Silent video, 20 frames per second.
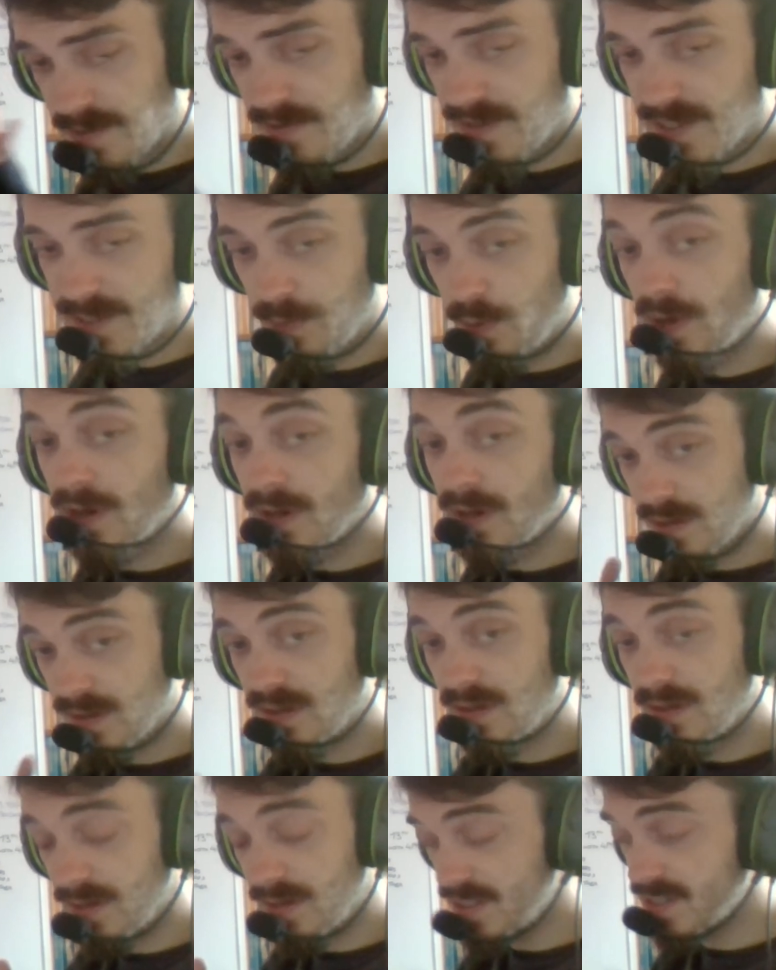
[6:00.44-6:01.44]
to this point,
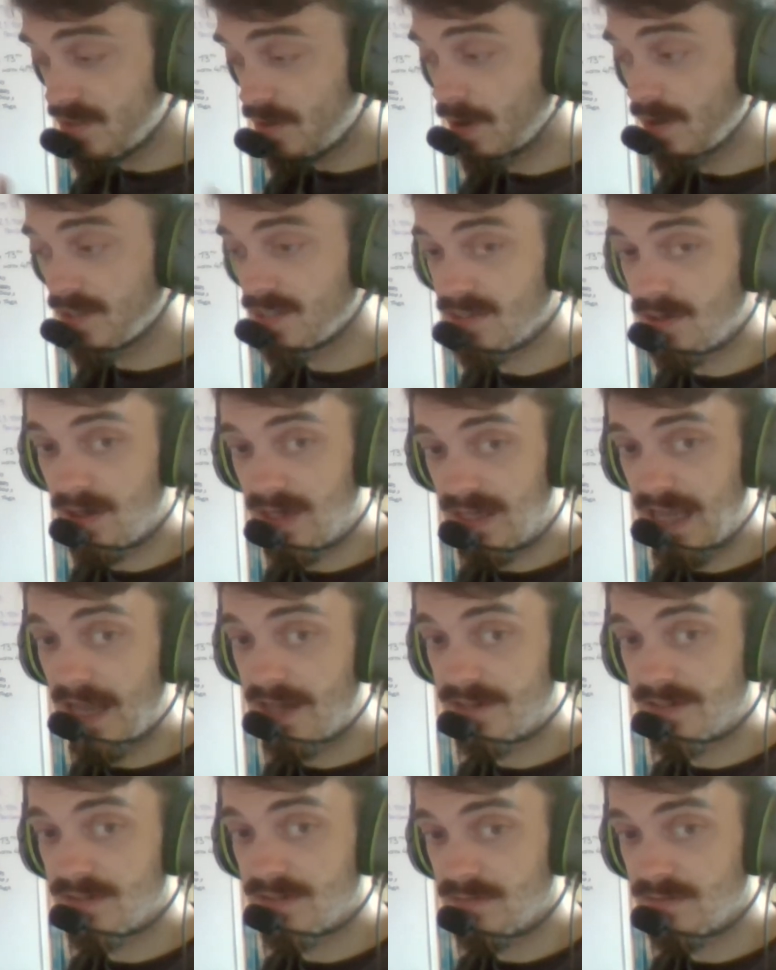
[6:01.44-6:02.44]
this Tigers side
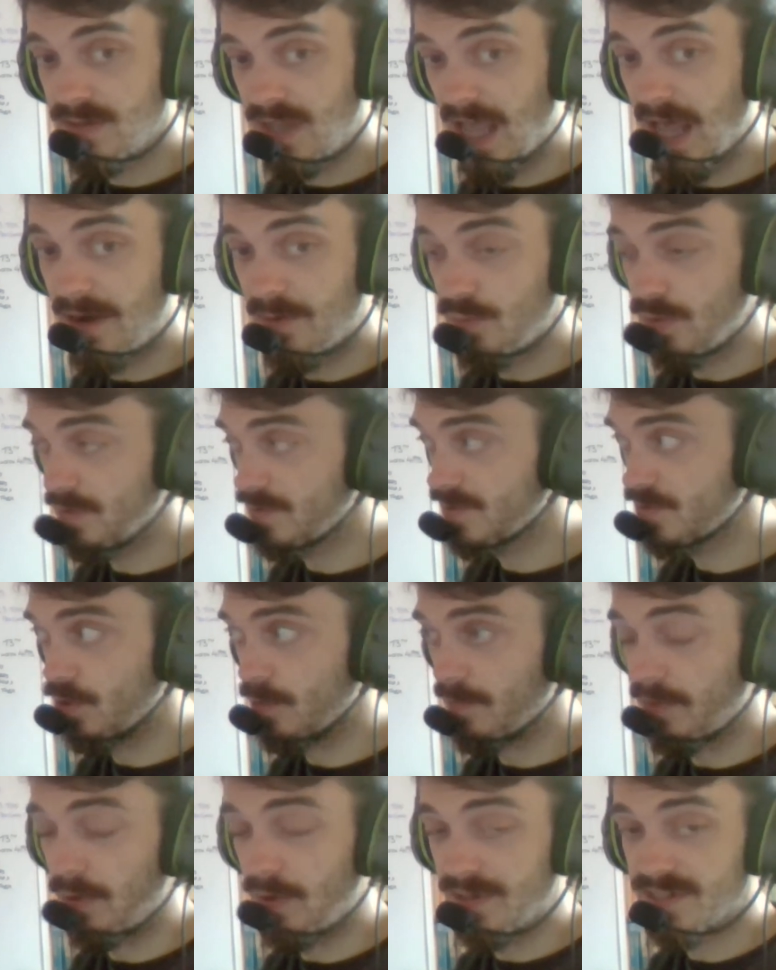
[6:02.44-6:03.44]
can can and will
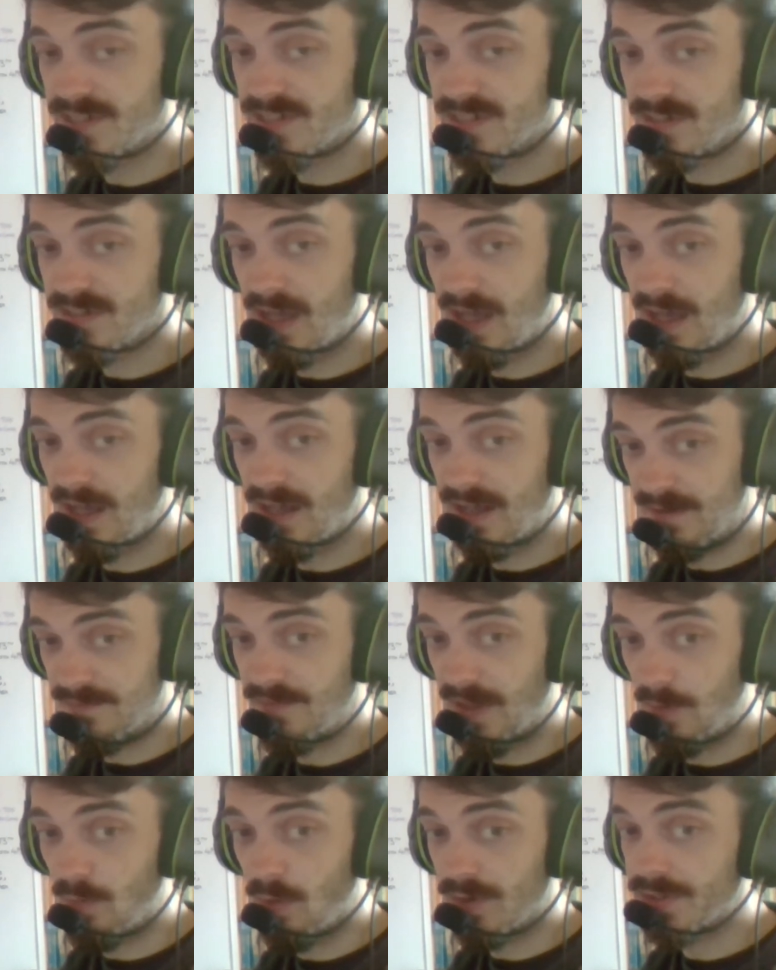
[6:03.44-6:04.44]
score points uh, if
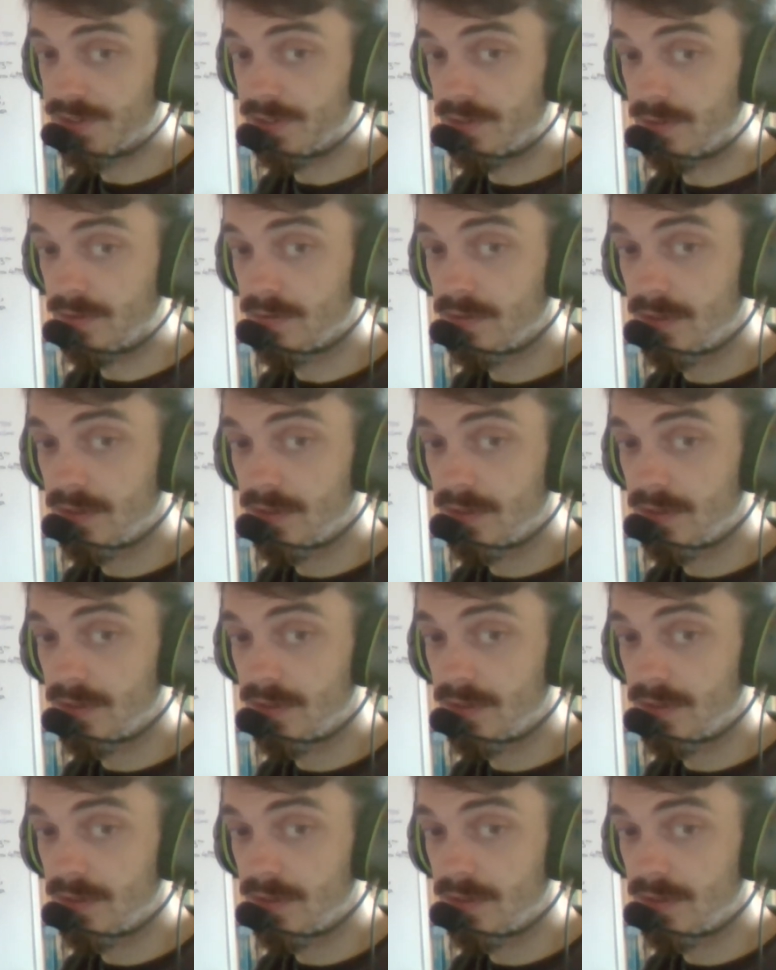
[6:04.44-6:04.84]
they want to.